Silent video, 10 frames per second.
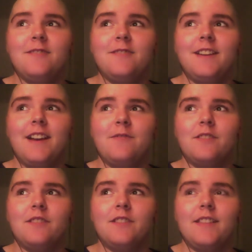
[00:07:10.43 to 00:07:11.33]
Like, I
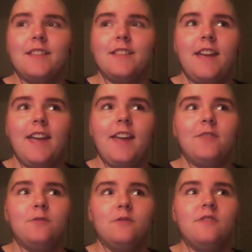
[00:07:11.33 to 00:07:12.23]
really liked how they
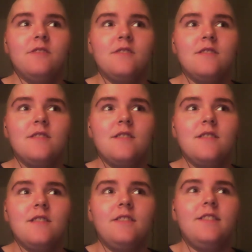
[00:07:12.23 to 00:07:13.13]
handled
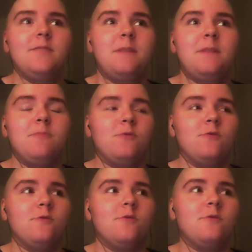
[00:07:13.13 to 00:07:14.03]
these
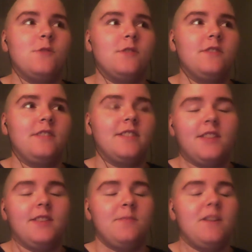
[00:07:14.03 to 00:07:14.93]
people who are, like,
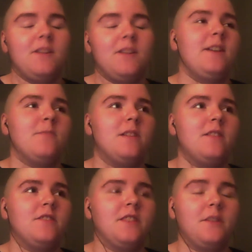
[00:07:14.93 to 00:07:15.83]
suddenly becoming
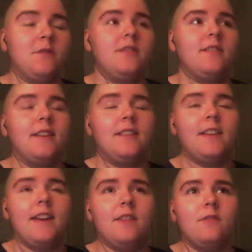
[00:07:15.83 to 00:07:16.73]
airbenders. I really like how they
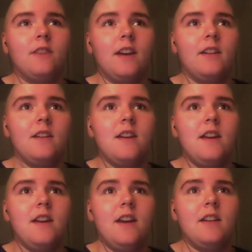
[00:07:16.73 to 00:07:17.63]
handled that,
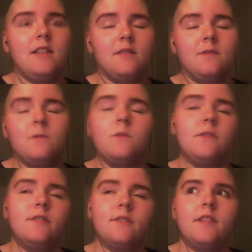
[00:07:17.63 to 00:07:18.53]
and I look forward
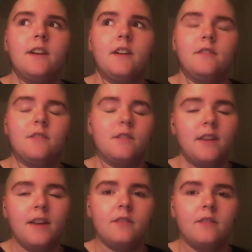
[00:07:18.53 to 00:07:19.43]
to looking how they're going to
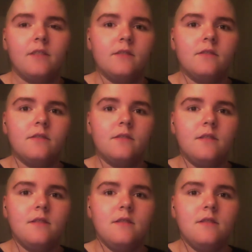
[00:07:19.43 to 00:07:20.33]
handle it
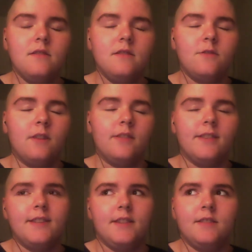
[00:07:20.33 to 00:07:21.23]
throughout the
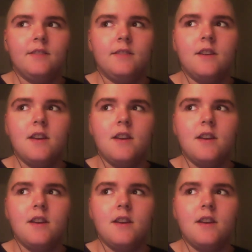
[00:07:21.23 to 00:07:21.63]
season.